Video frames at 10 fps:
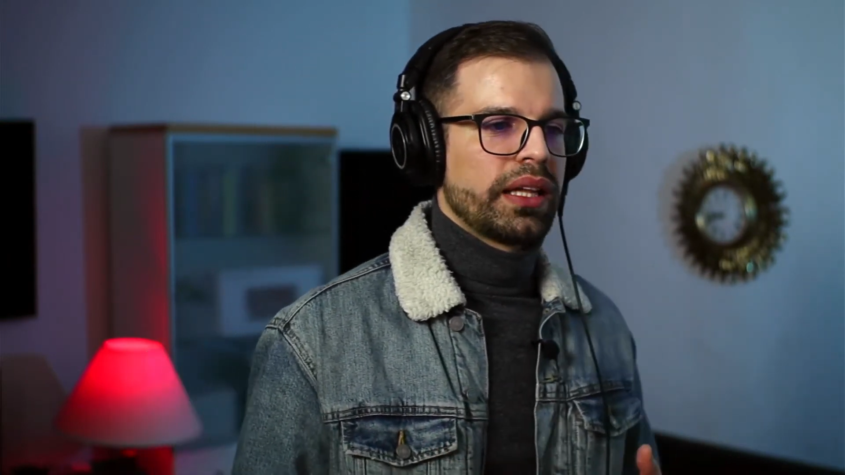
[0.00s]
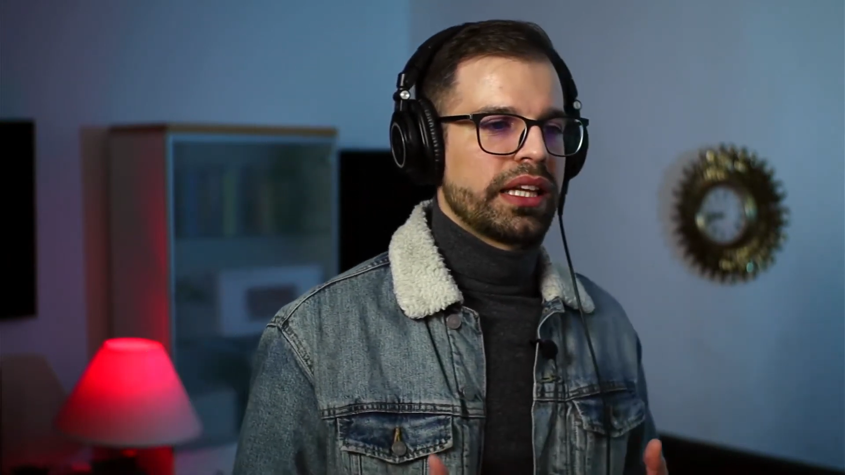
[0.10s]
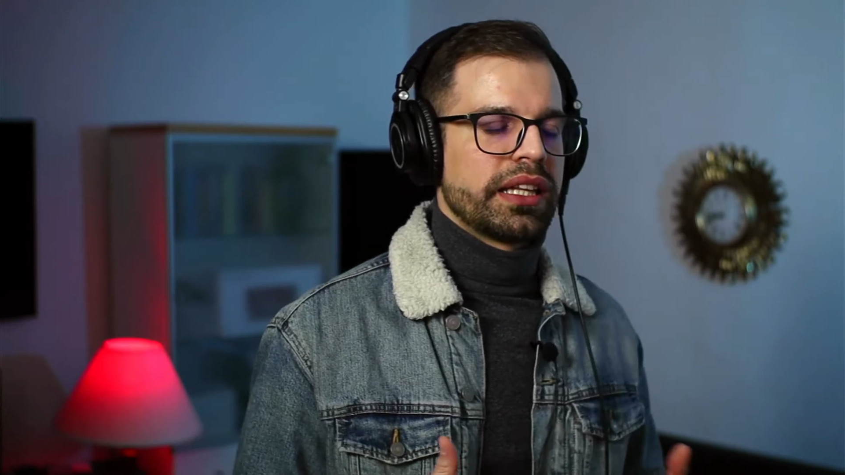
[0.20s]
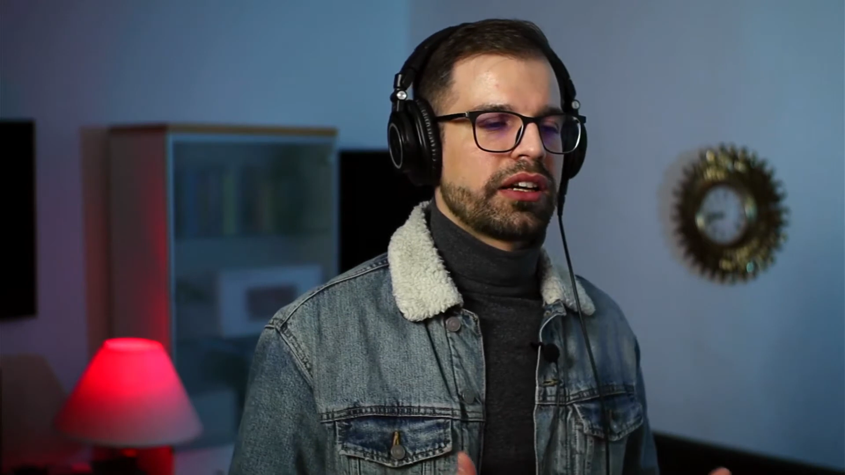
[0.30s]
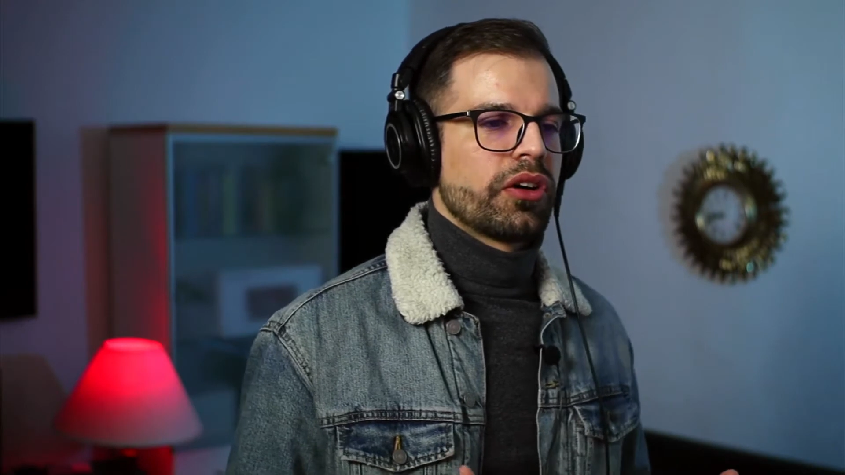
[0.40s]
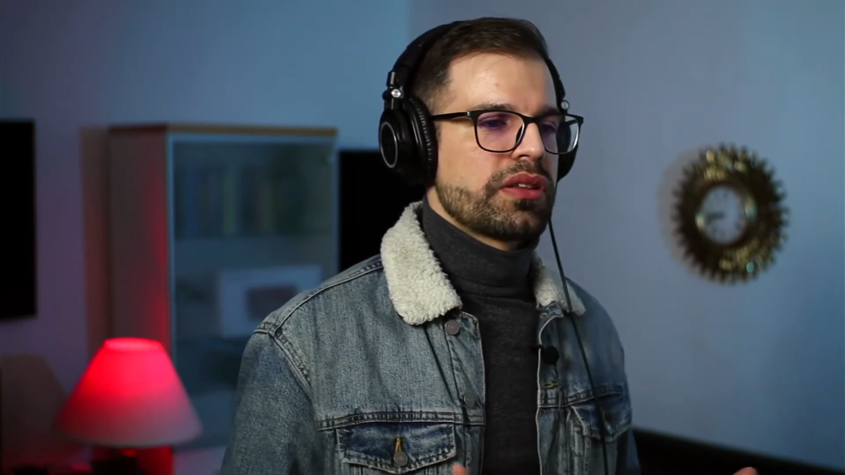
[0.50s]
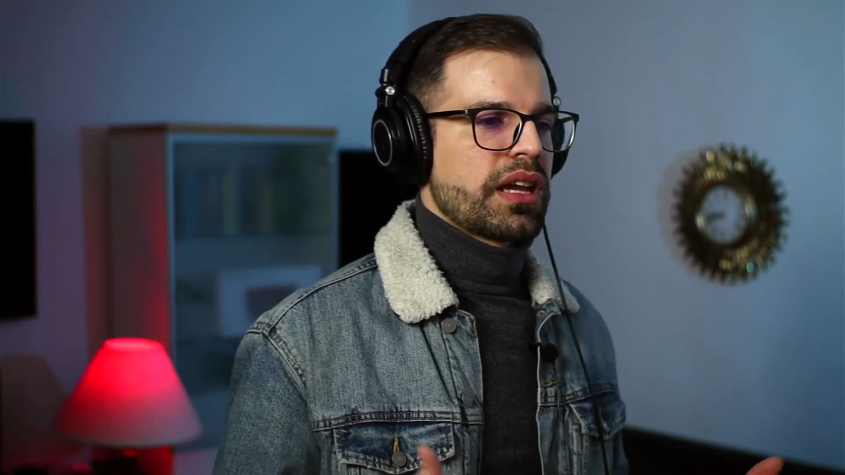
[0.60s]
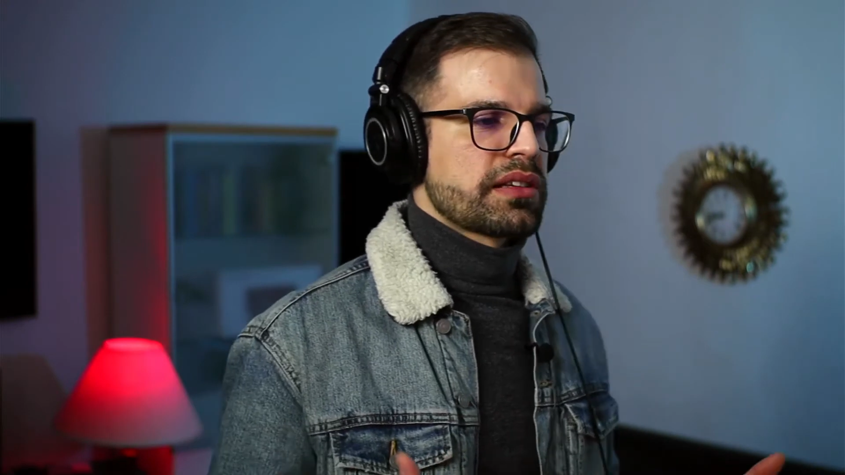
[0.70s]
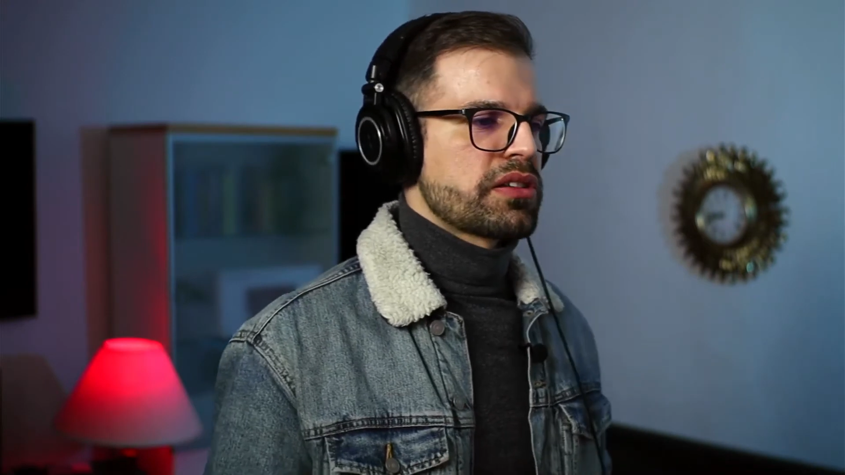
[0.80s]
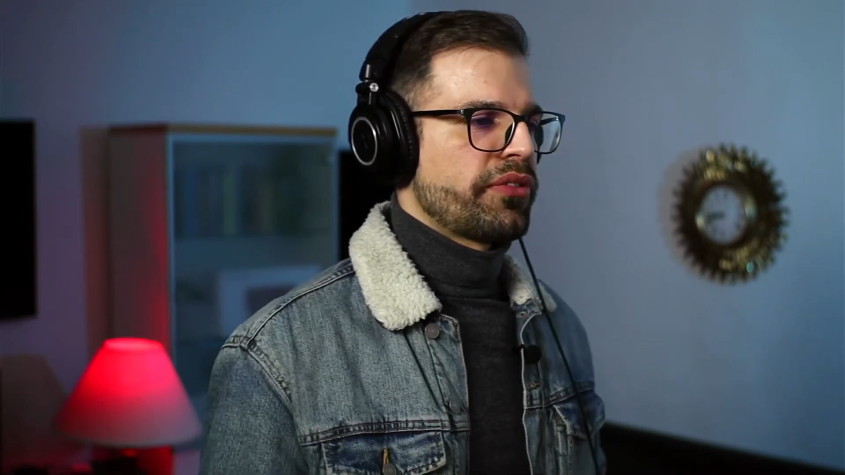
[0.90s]
in the
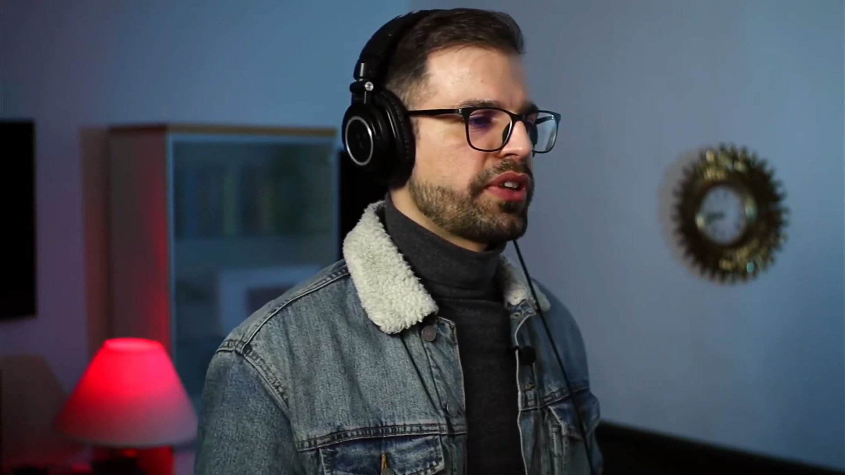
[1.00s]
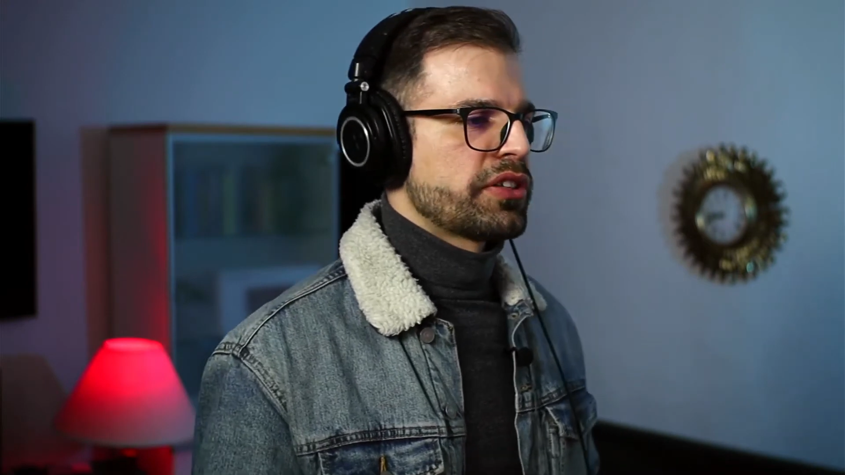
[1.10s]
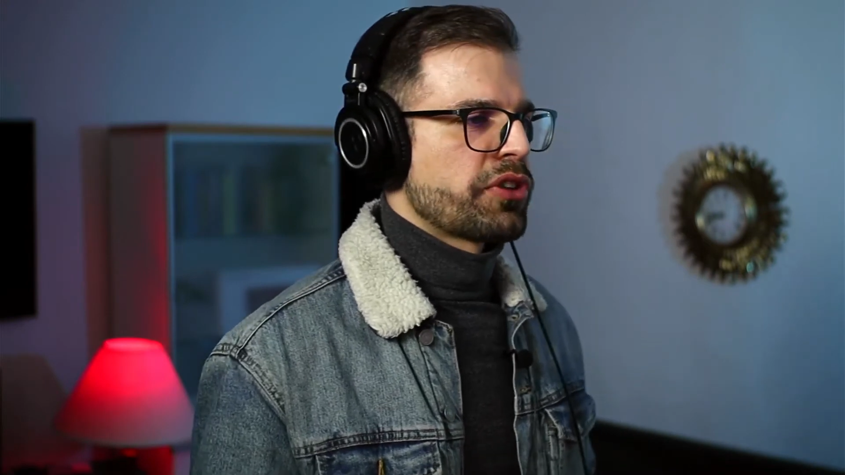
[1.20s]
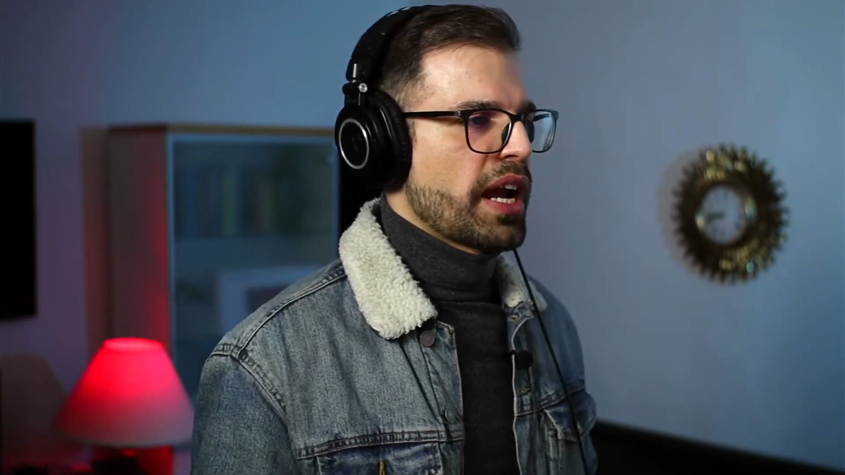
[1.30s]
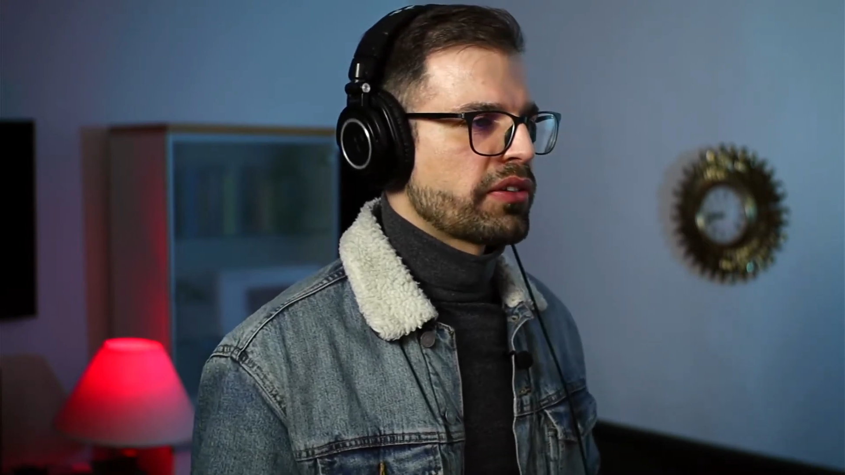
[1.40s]
context of the track.